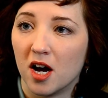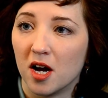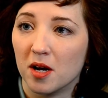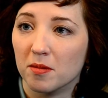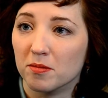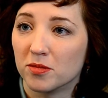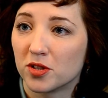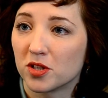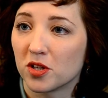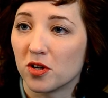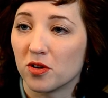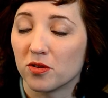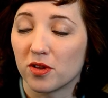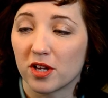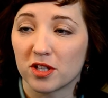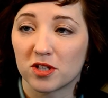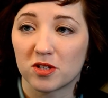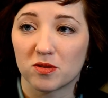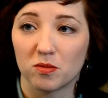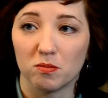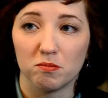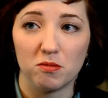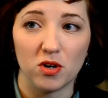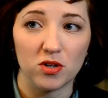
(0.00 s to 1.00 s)
So
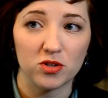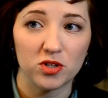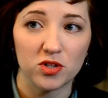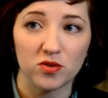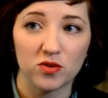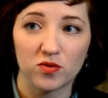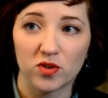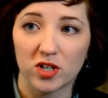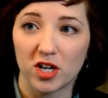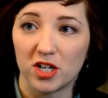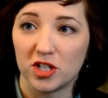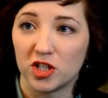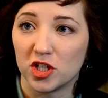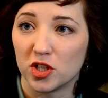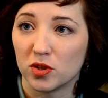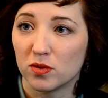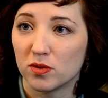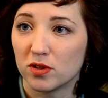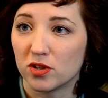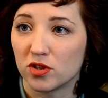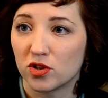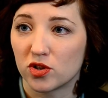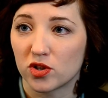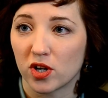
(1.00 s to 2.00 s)
that's most of what I do,
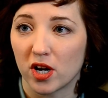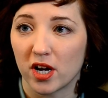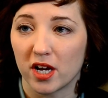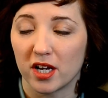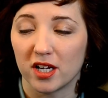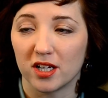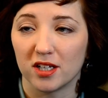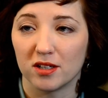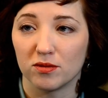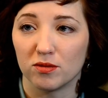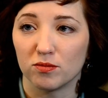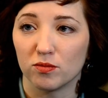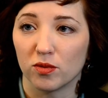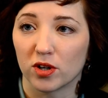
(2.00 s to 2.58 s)
is try and